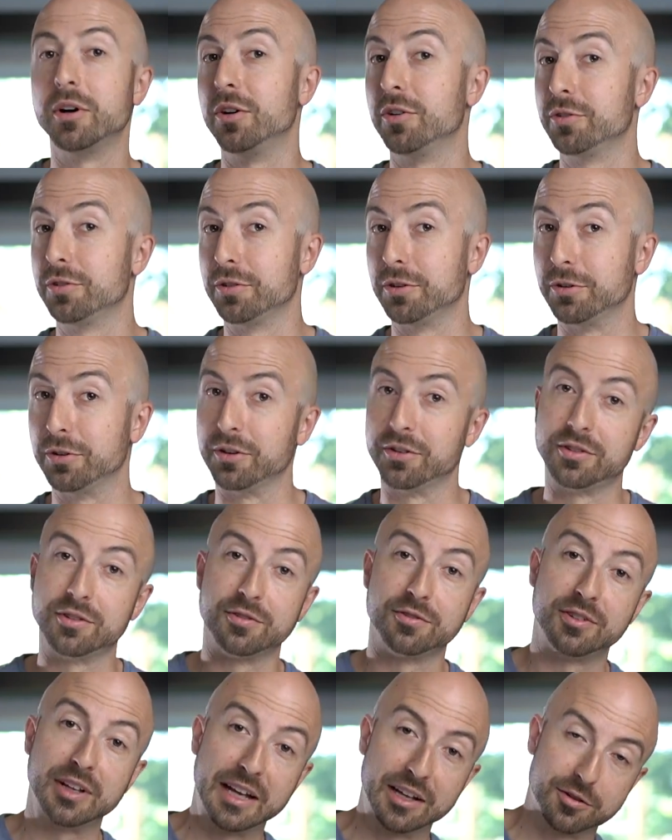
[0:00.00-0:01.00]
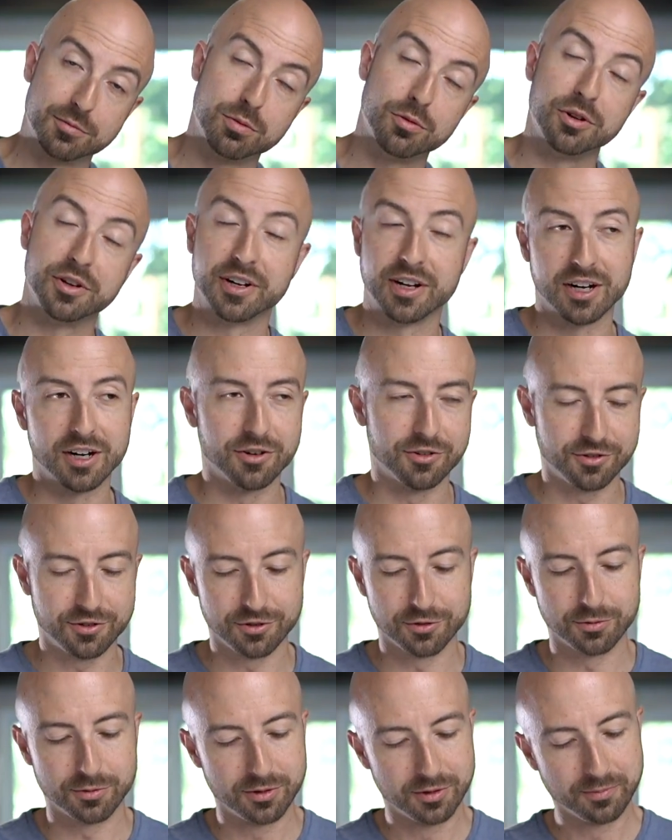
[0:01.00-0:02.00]
also known as the Flashpoint R
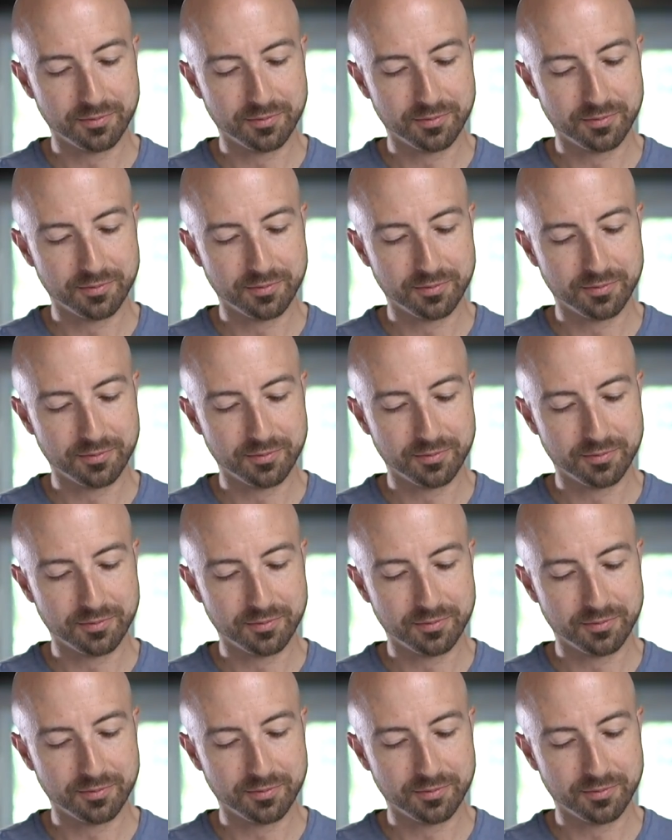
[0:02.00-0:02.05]
two.